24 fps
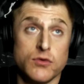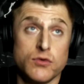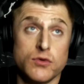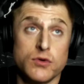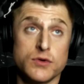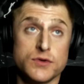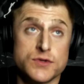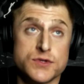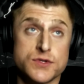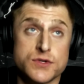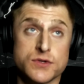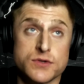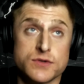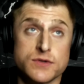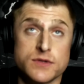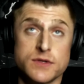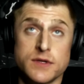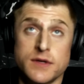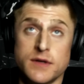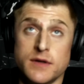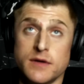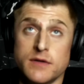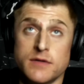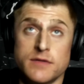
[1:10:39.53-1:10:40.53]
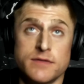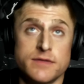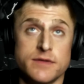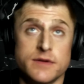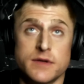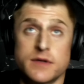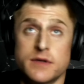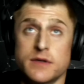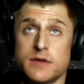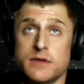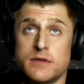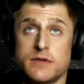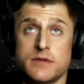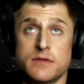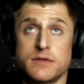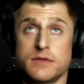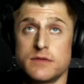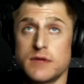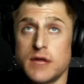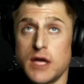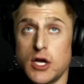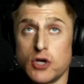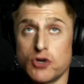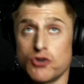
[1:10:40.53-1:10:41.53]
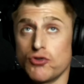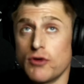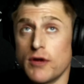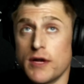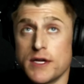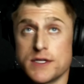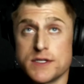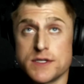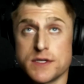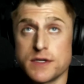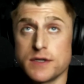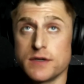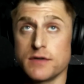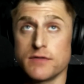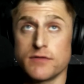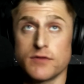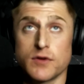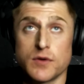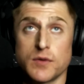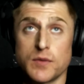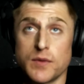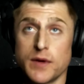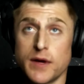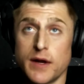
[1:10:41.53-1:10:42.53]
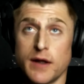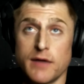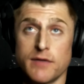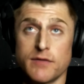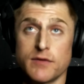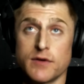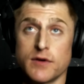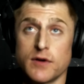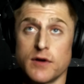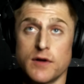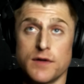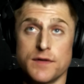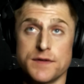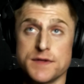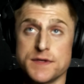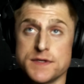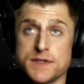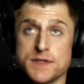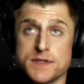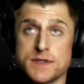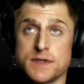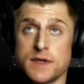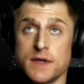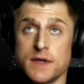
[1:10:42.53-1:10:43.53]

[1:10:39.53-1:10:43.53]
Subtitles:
fucking aggressive or whatever all these